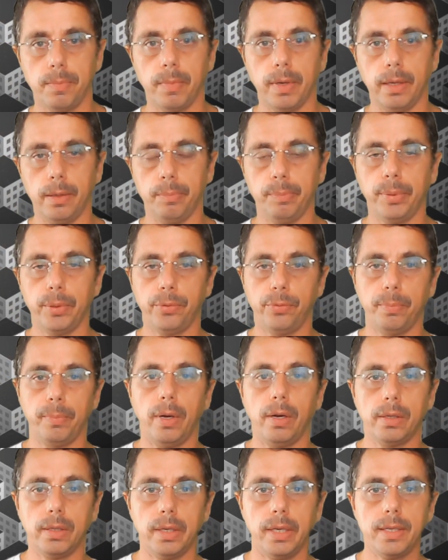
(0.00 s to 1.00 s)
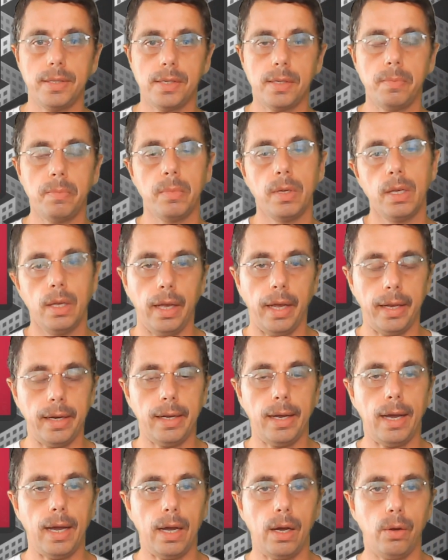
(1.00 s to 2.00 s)
and postmodernism and
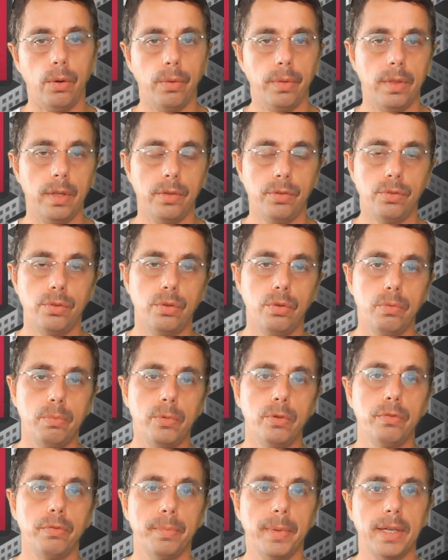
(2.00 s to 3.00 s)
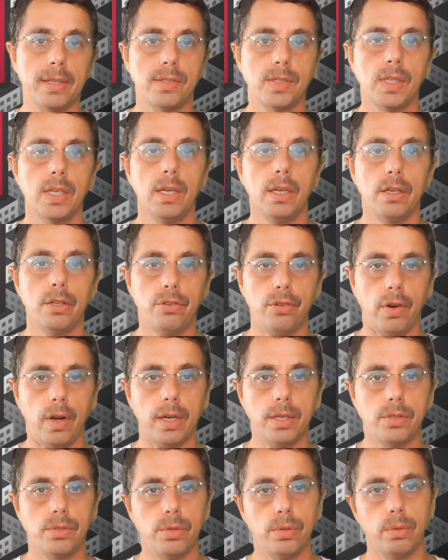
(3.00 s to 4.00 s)
how these two movements
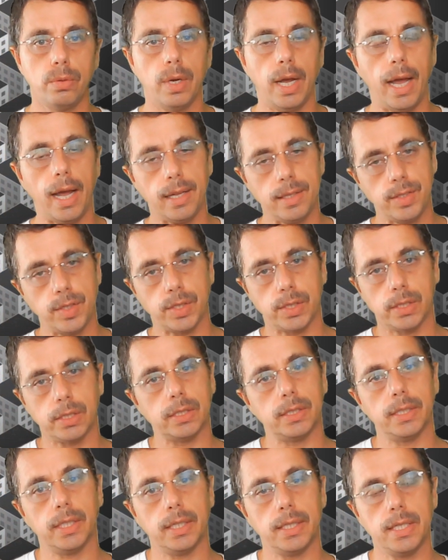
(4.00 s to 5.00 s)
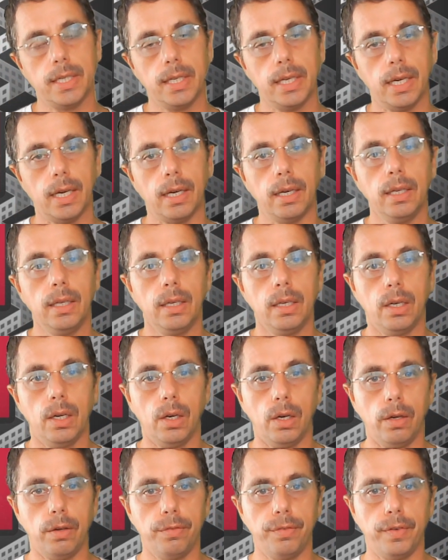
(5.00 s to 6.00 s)
try to answer the idea
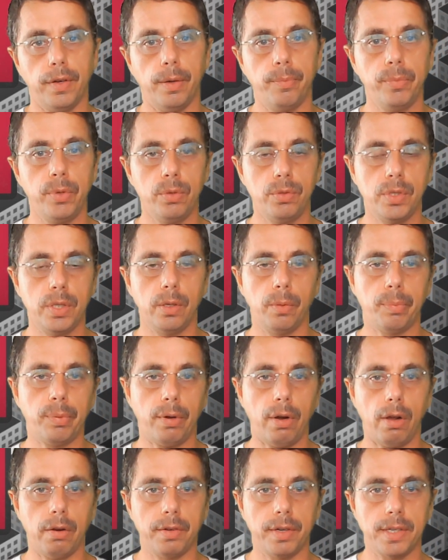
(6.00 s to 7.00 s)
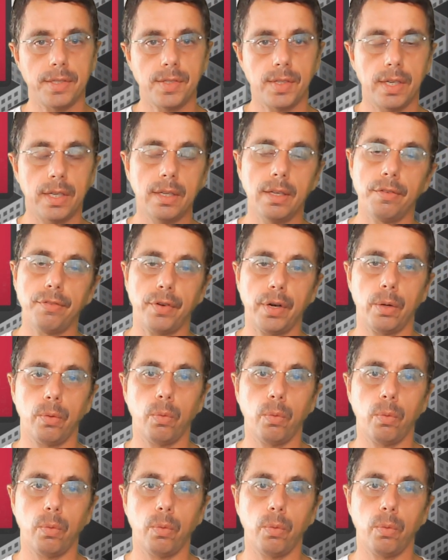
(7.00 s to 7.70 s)
of a musical progress in different